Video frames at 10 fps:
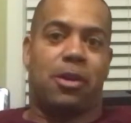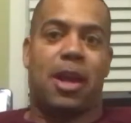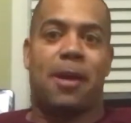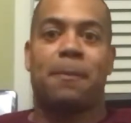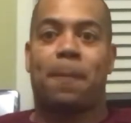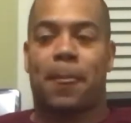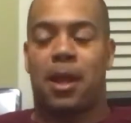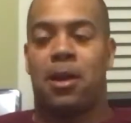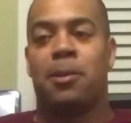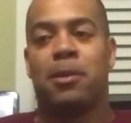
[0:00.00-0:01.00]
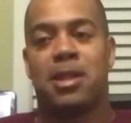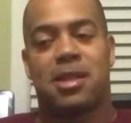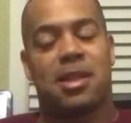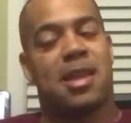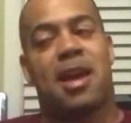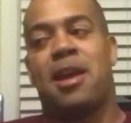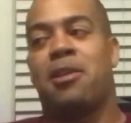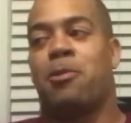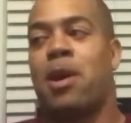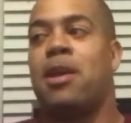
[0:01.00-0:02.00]
Okay, let's get that out
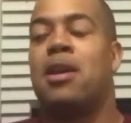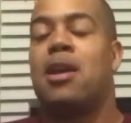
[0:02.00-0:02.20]
of the way.